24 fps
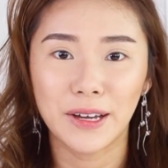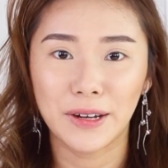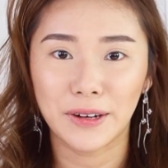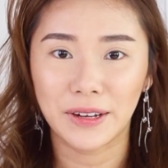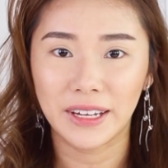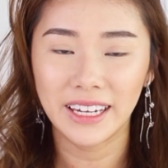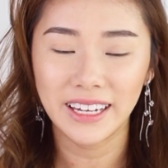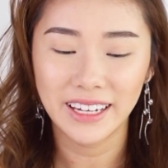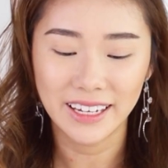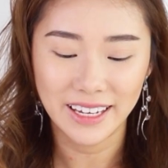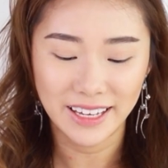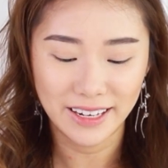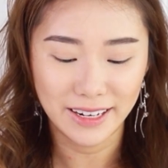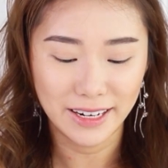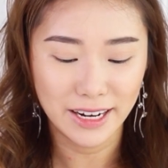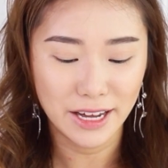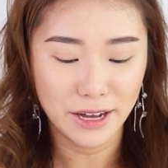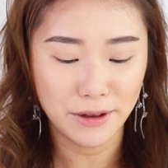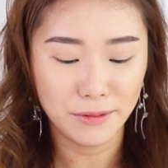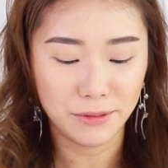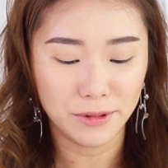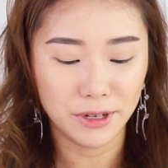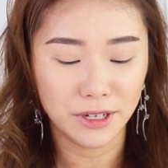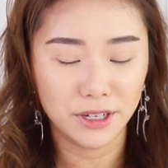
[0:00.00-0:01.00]
Okay, and
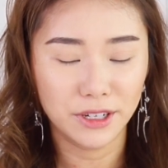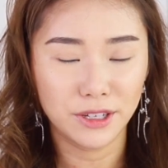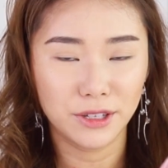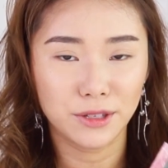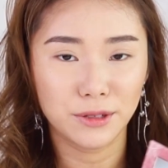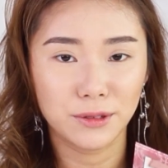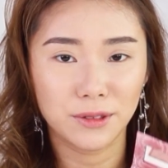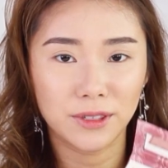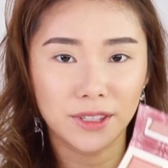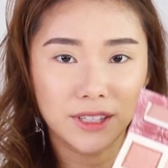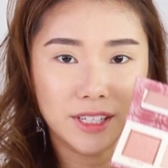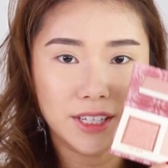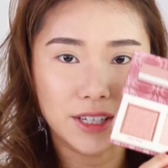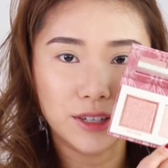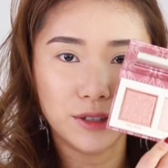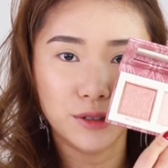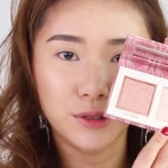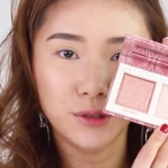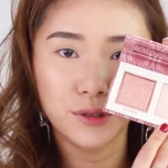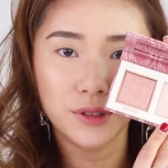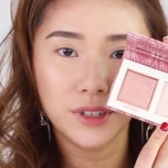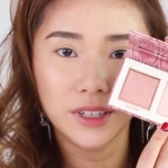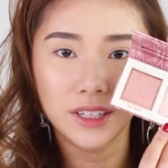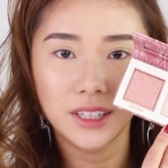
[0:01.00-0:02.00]
now I'm gonna use the
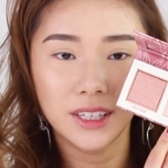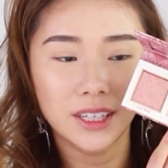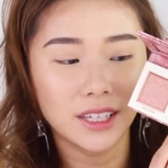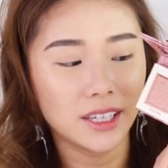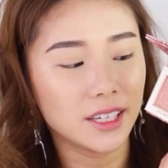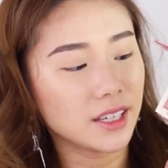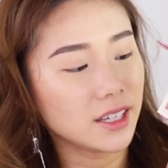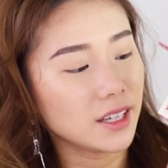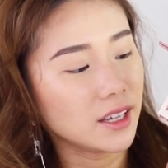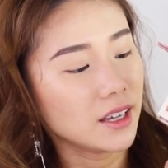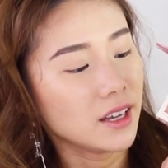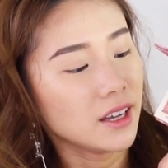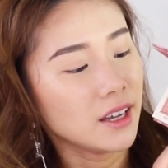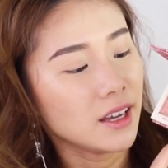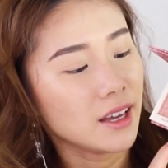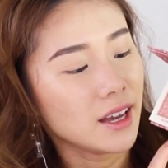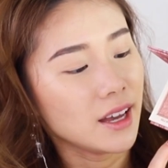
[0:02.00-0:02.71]
Cookie